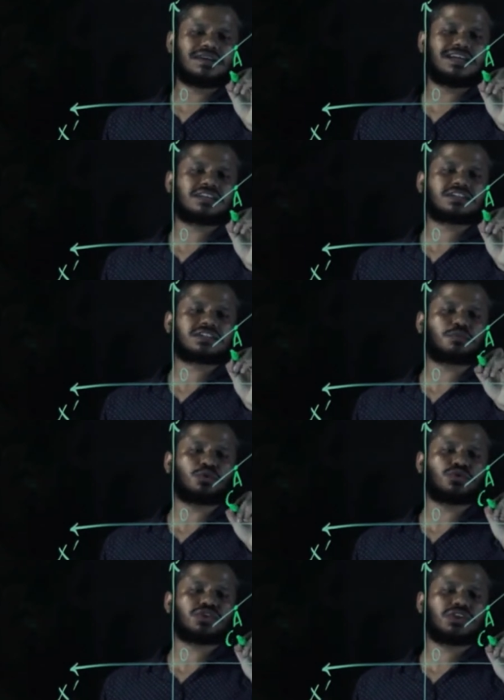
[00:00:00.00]
let us
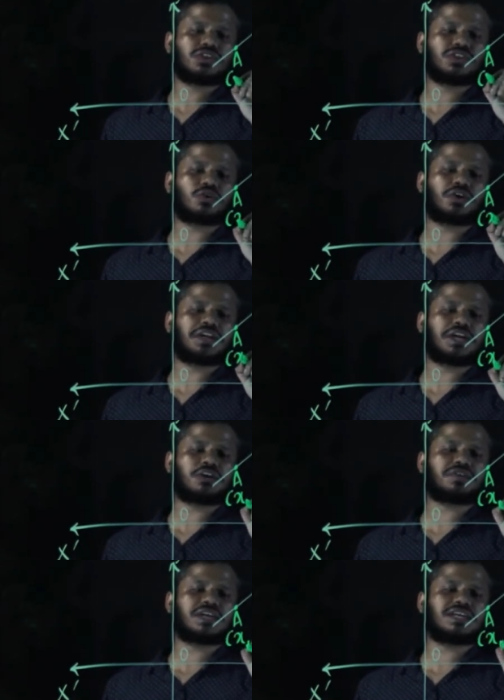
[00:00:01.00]
suppose the coordinate
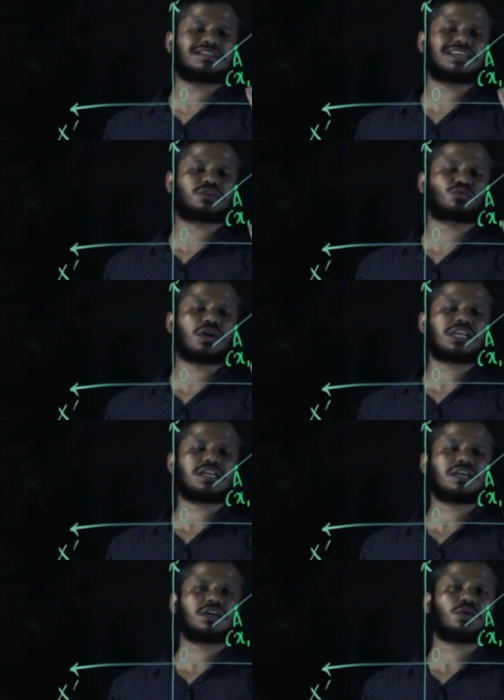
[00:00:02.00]
of A is
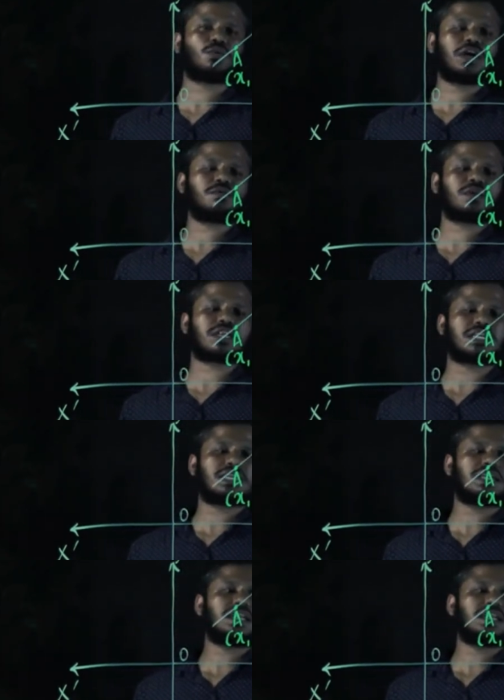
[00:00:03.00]
x1, y1,